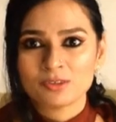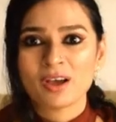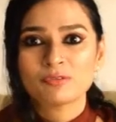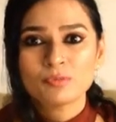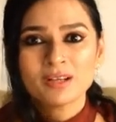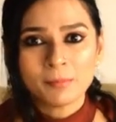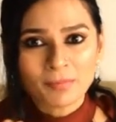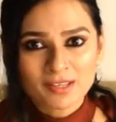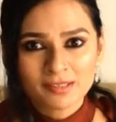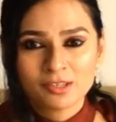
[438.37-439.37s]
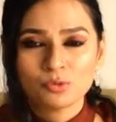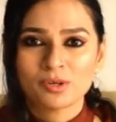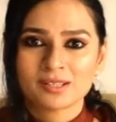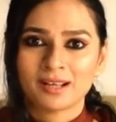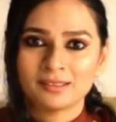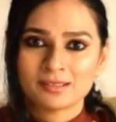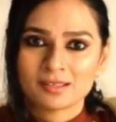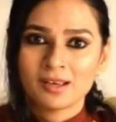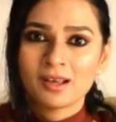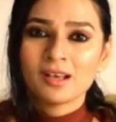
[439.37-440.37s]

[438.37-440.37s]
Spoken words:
You have to be compassionate towards others.